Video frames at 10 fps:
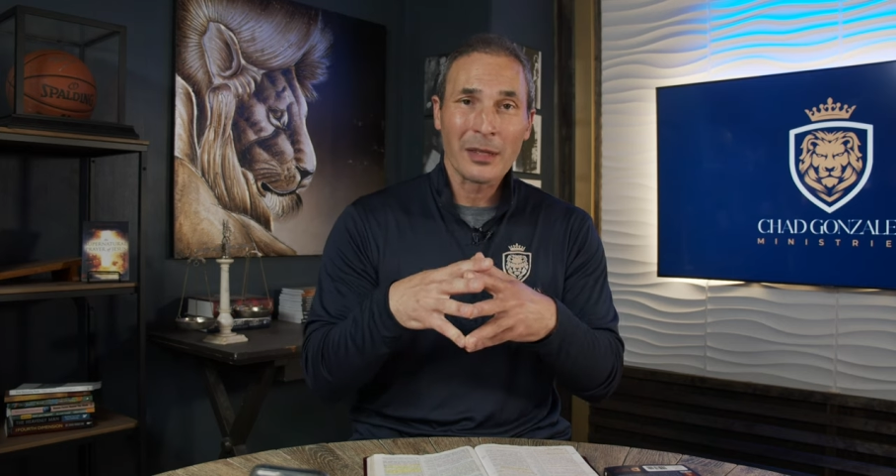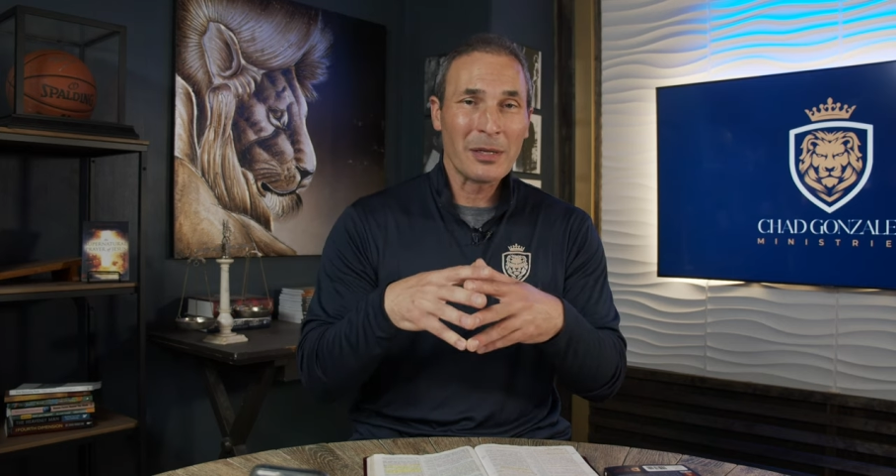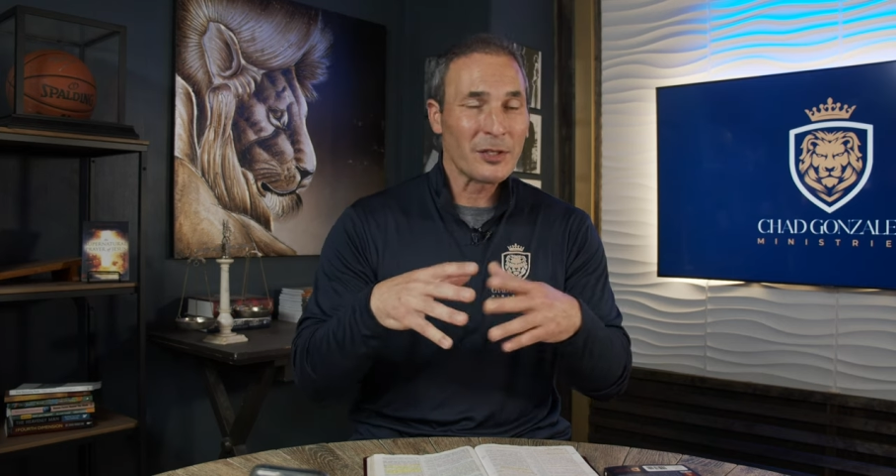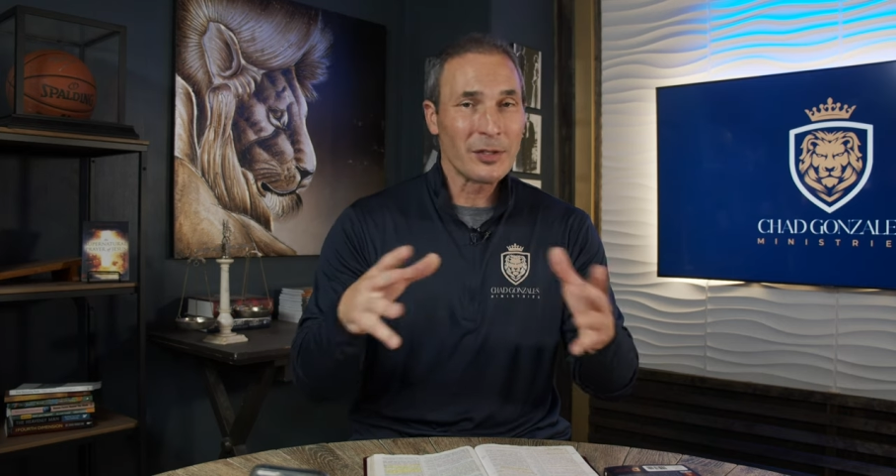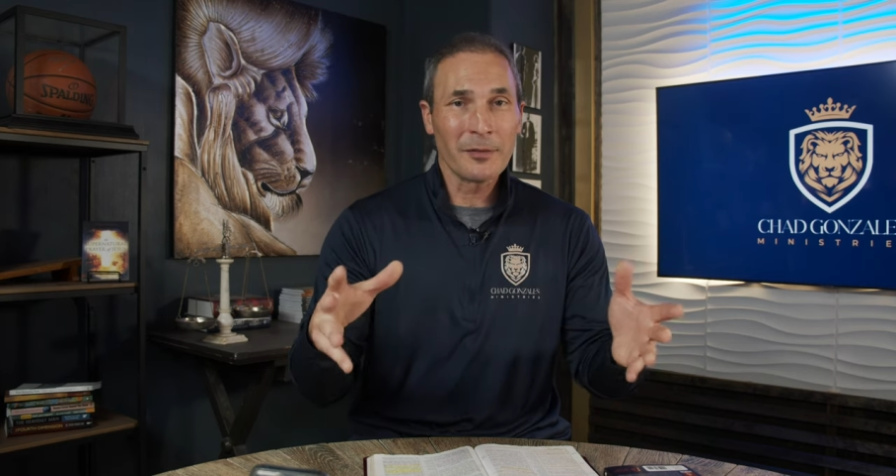It
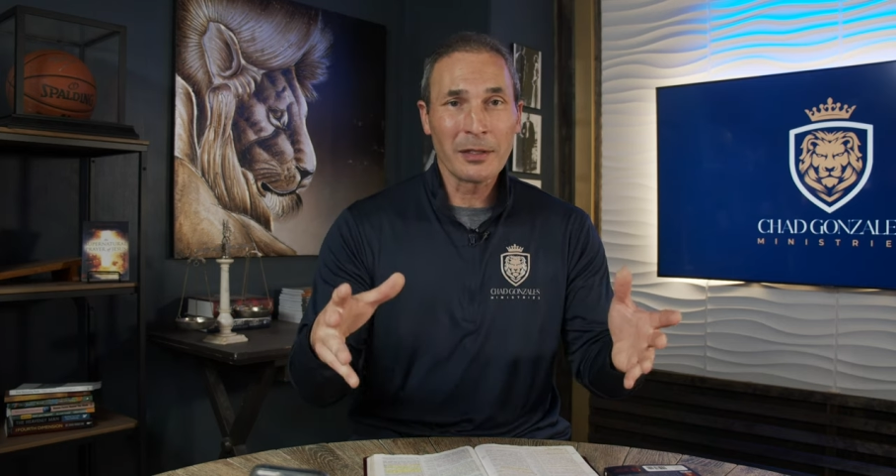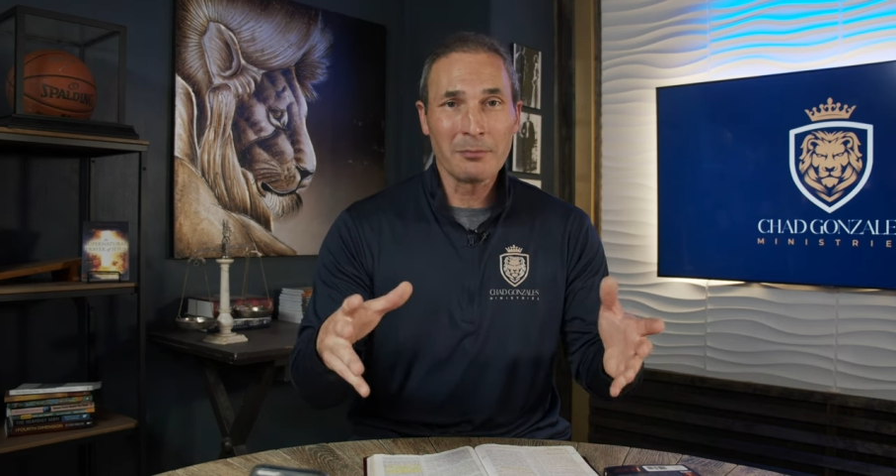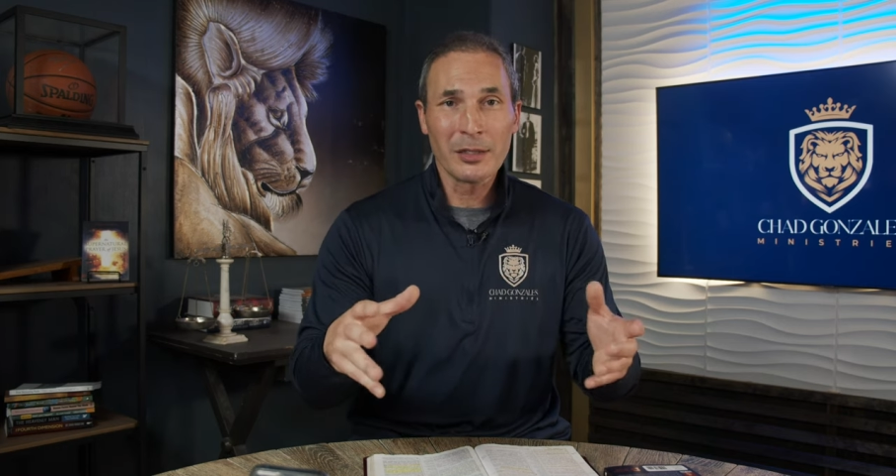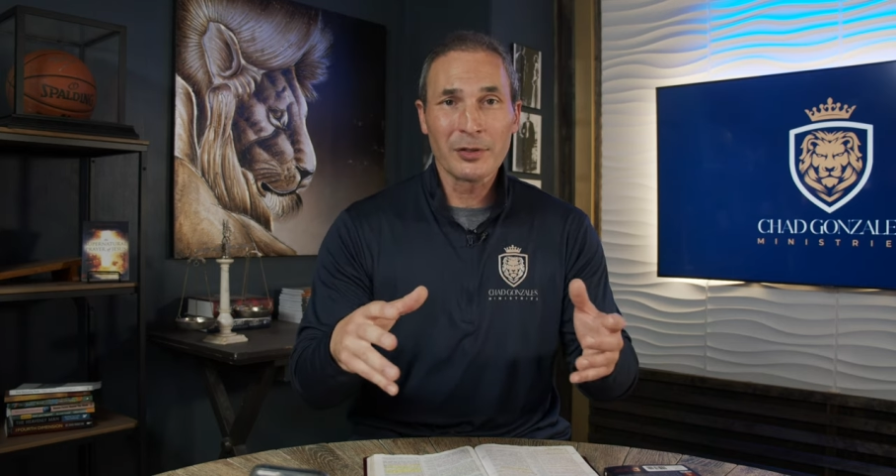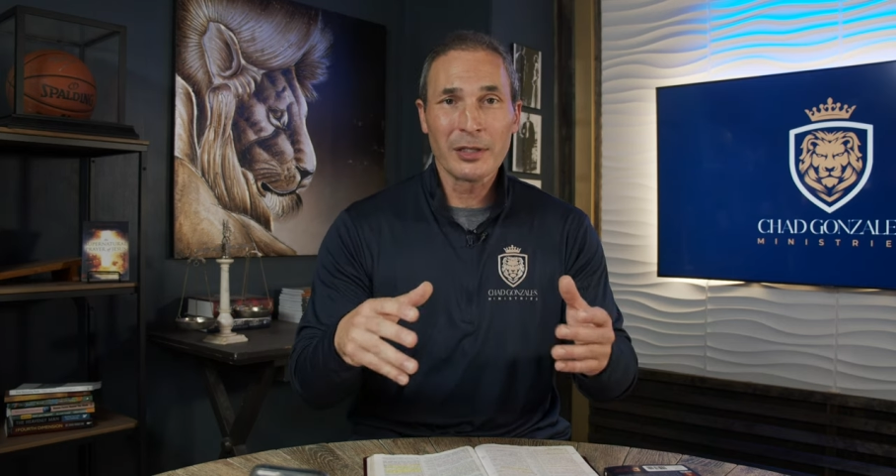means nothing
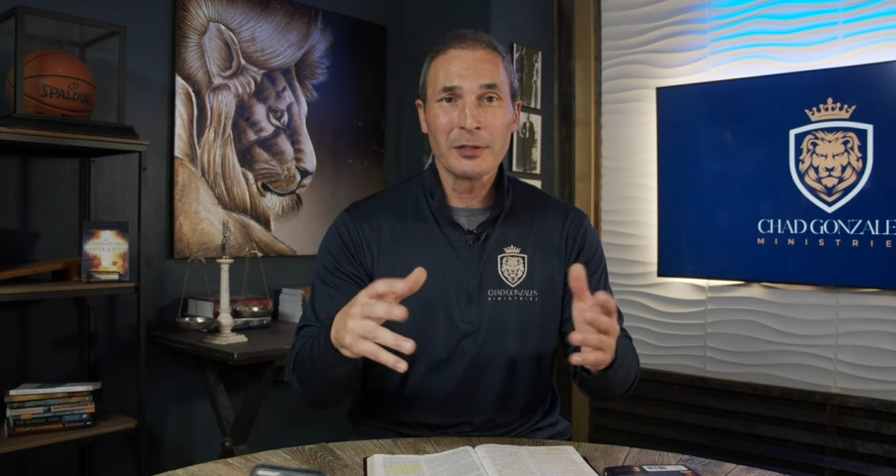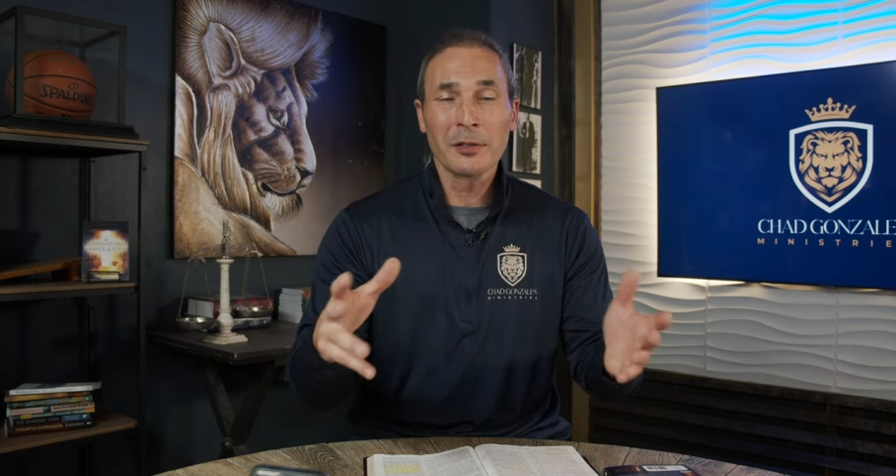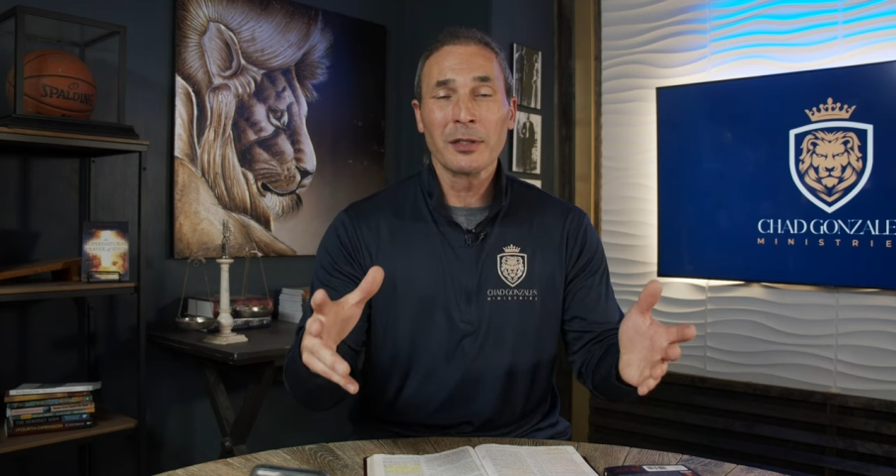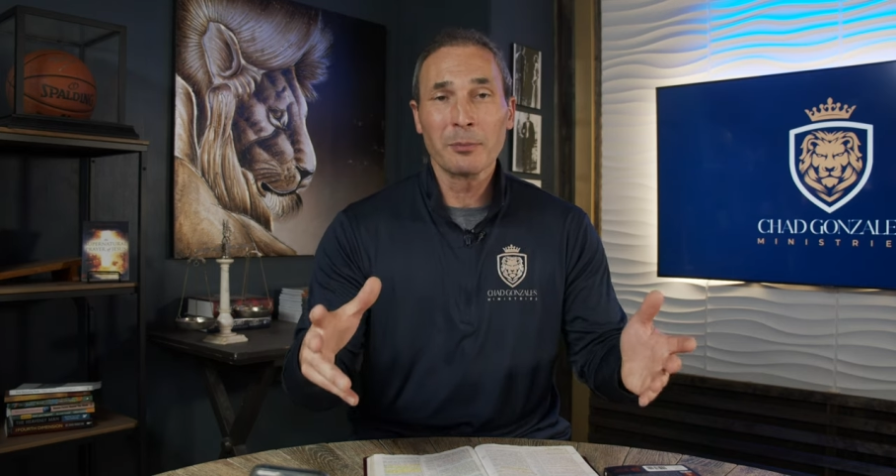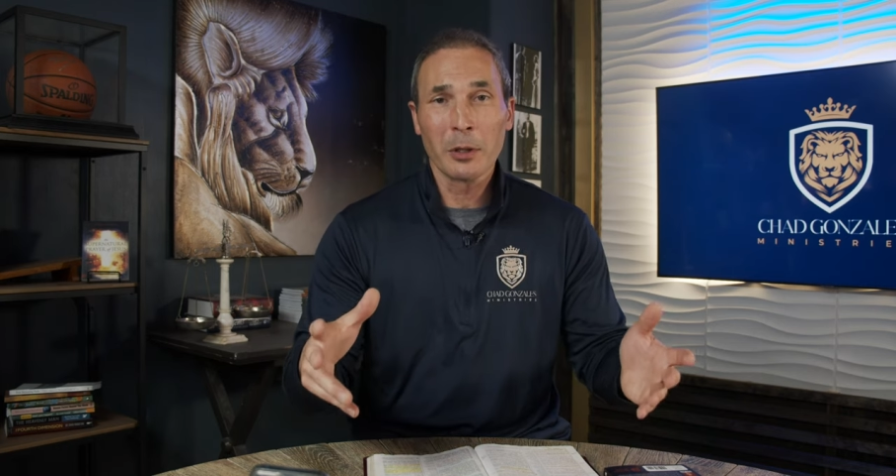missing,
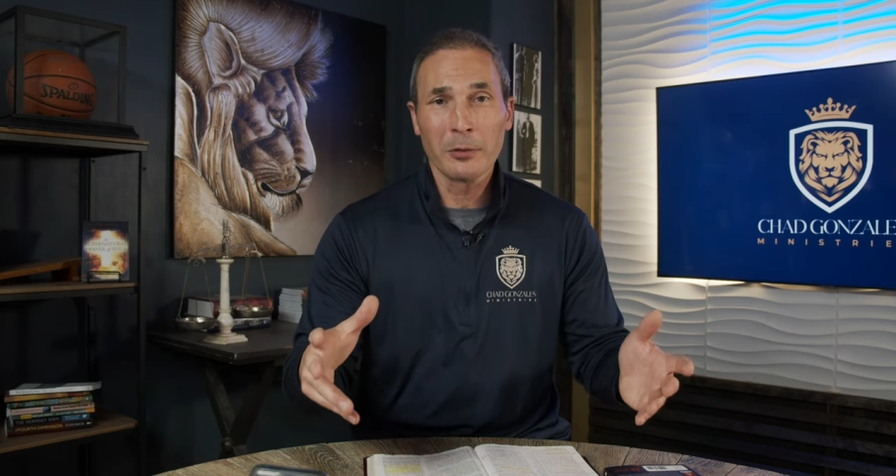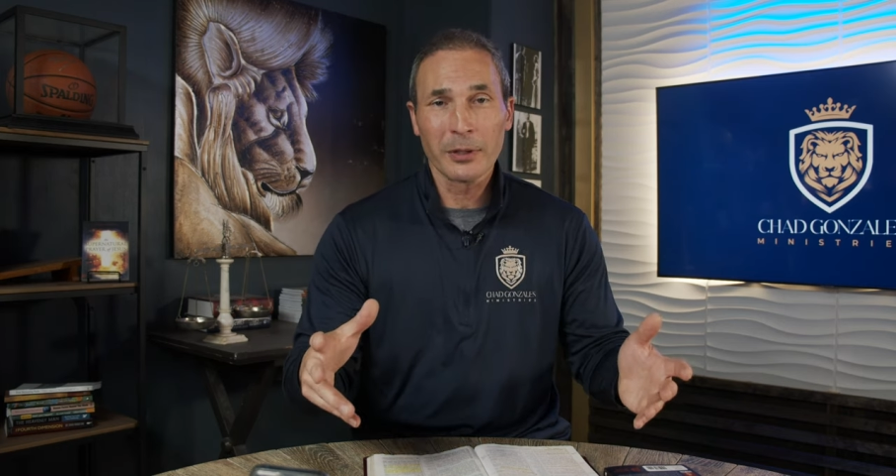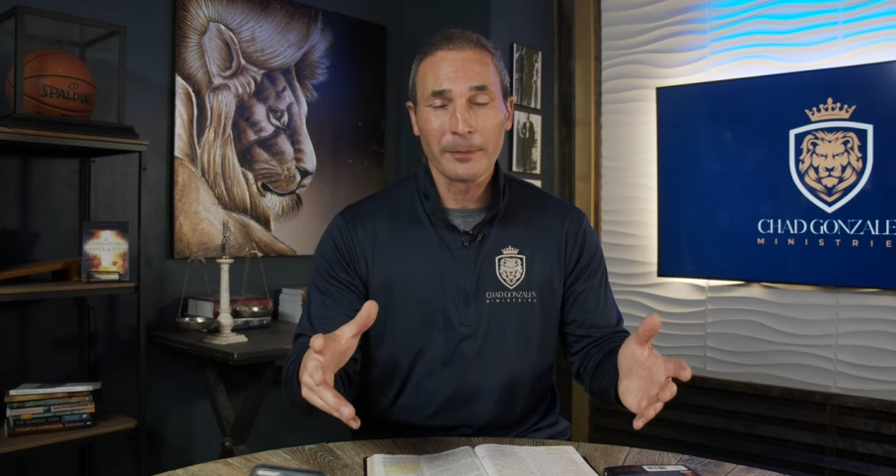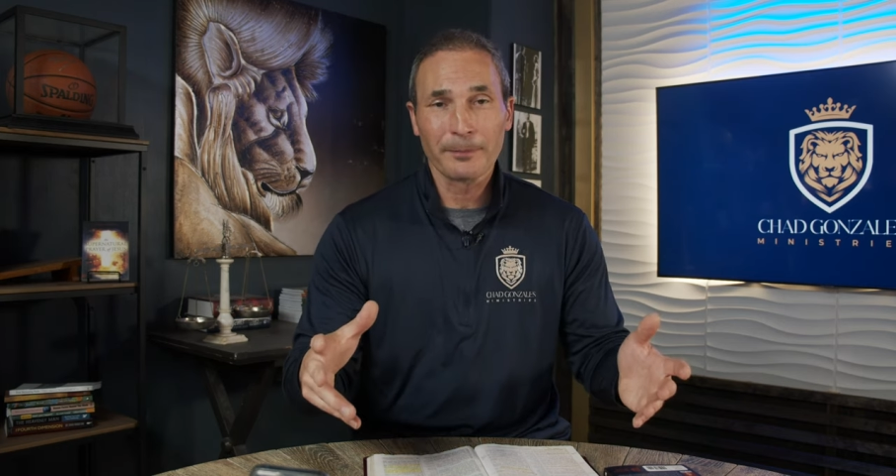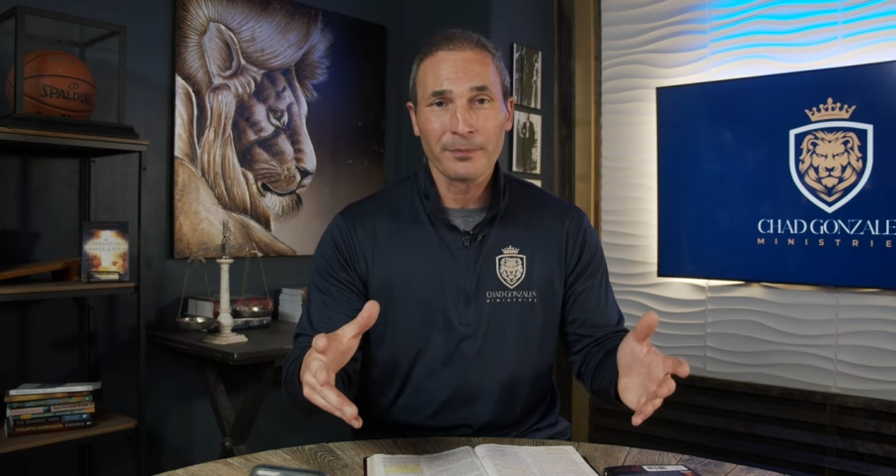nothing broken.